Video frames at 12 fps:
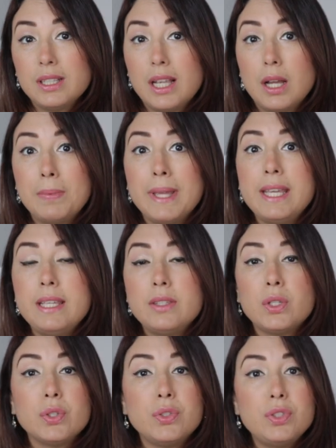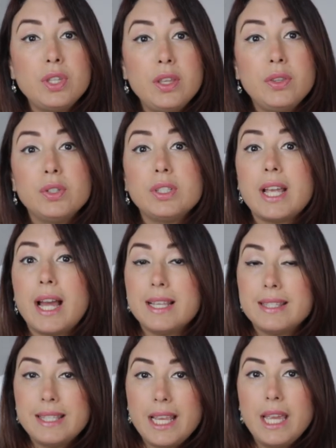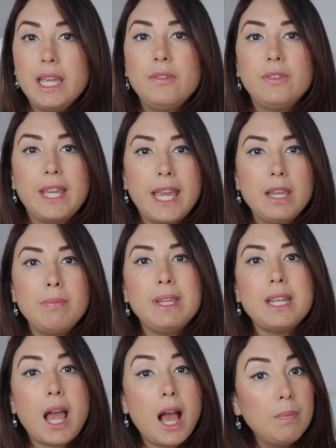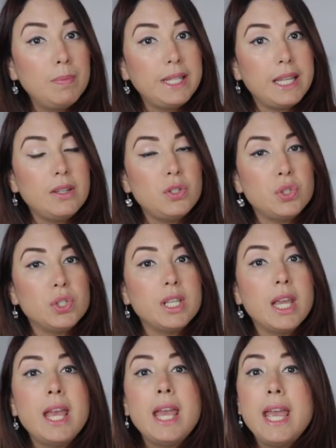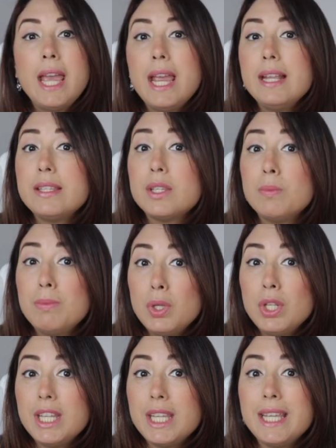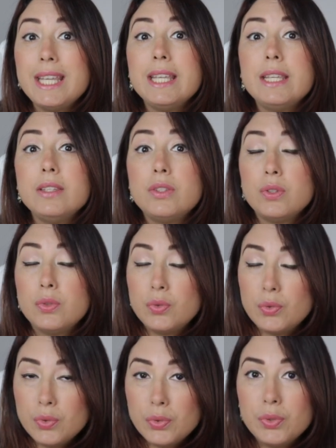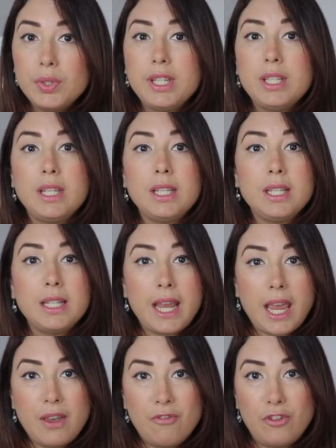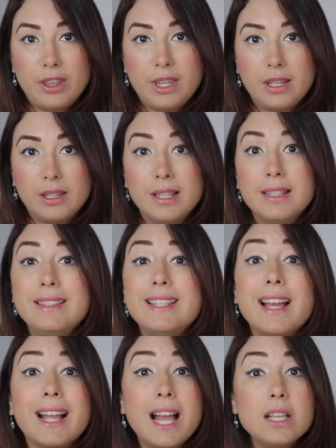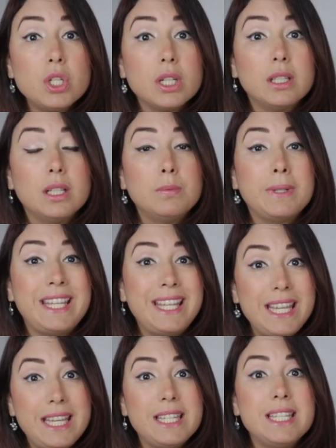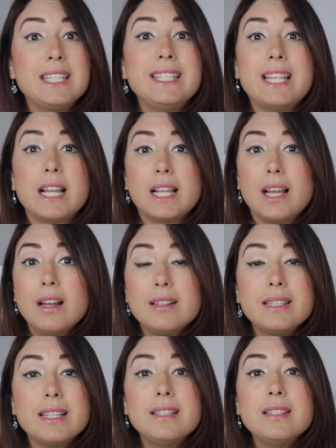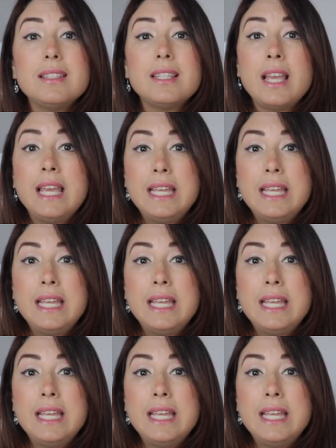Club is considered a safe gaming application, its community is ruining everything. The Gacha Club hit the contents